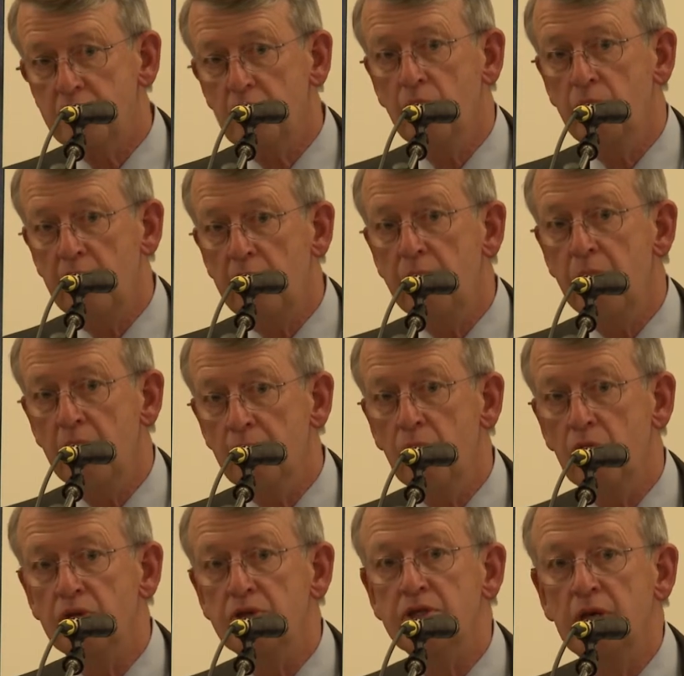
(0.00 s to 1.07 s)
so many
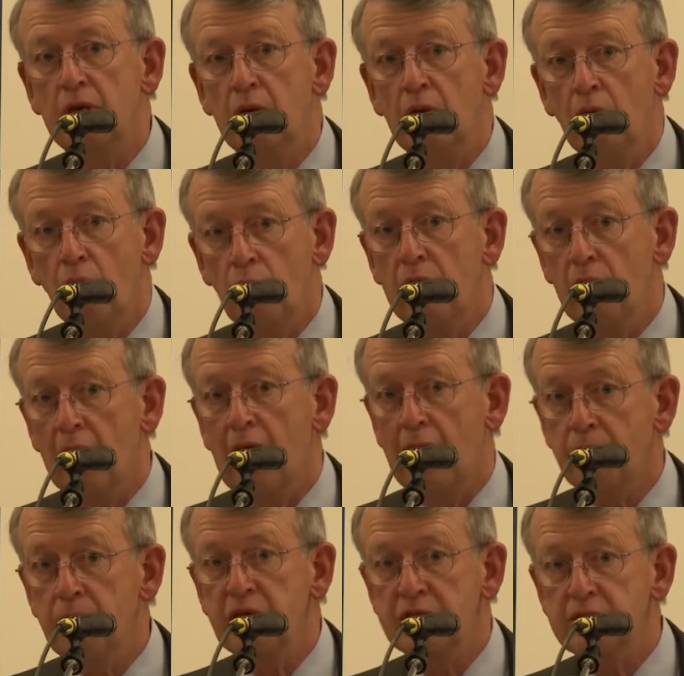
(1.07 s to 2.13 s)
members. We are
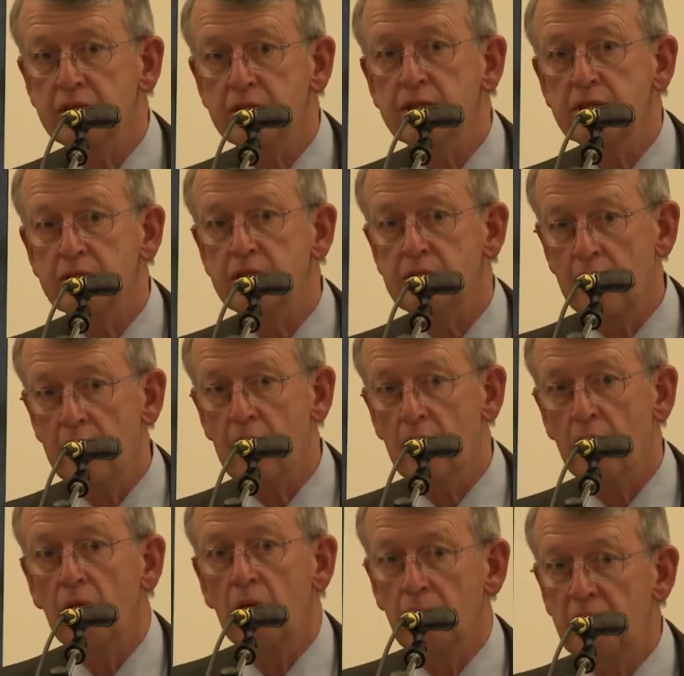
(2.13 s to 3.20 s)
like businesses that
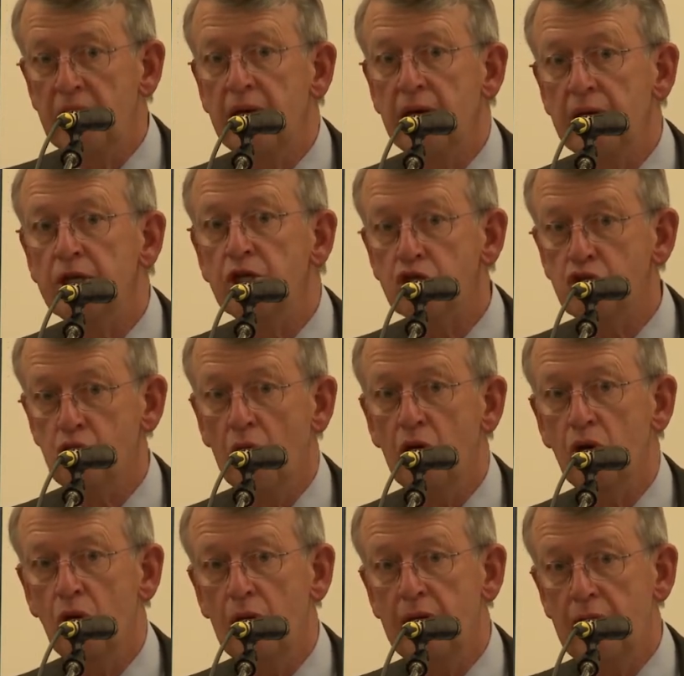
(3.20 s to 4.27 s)
are beginning to
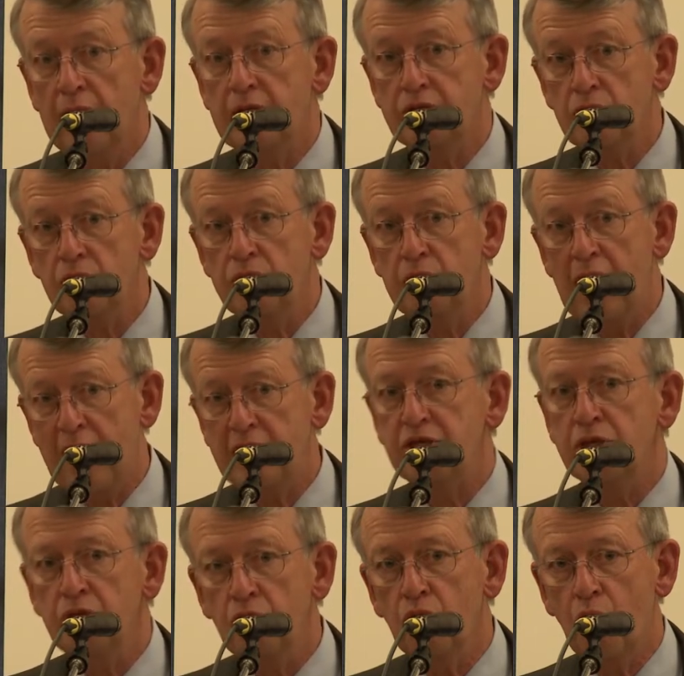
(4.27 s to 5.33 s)
struggle and answer and
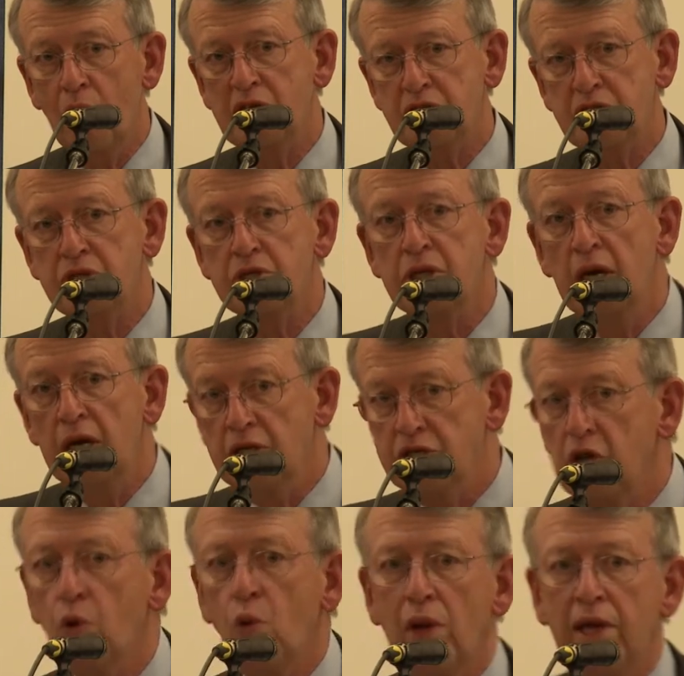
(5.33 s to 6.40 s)
ask new questions
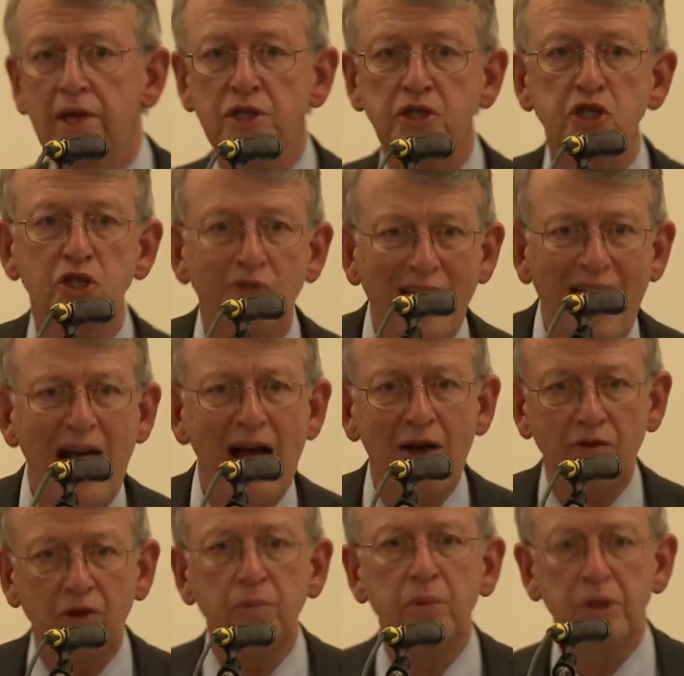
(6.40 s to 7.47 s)
so we can
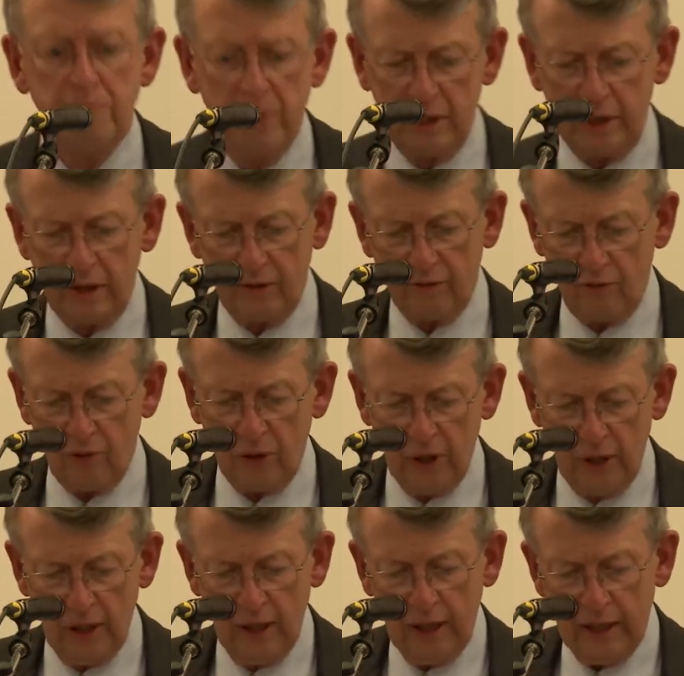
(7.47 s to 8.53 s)
survive and be meaningful
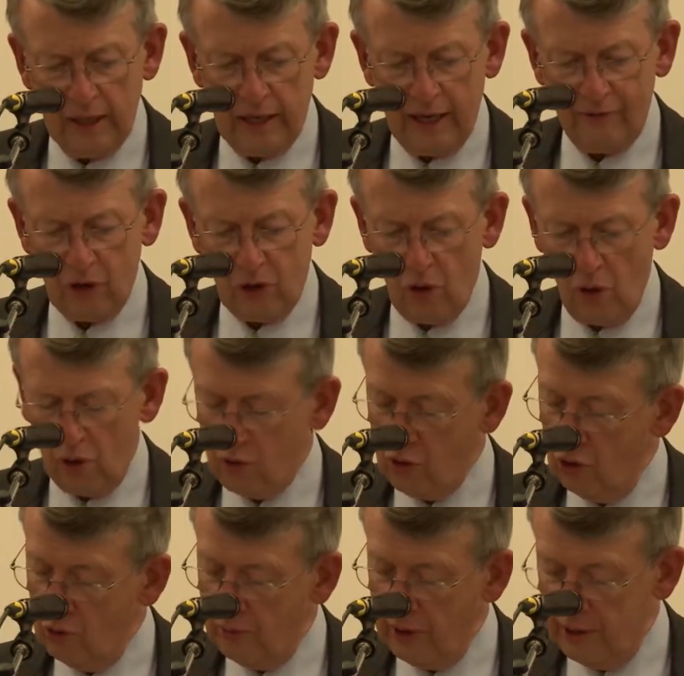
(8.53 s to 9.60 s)
and have a core
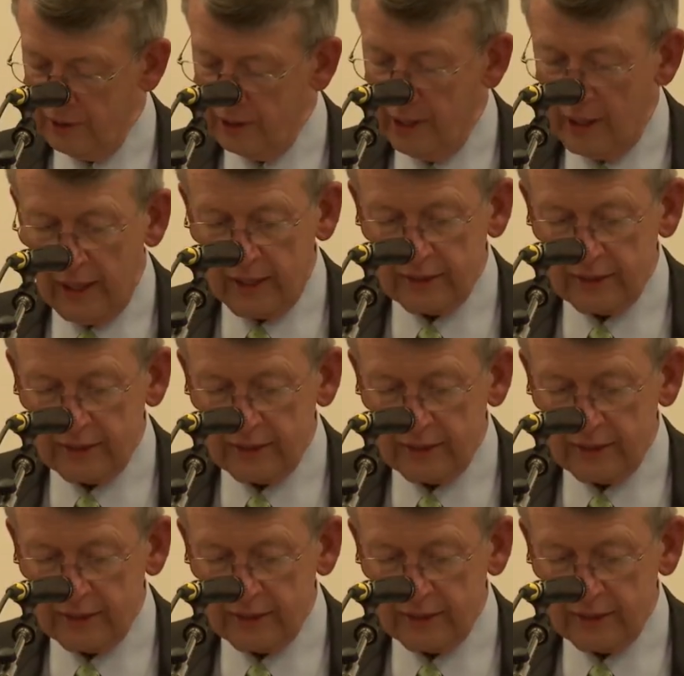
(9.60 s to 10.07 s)
group. And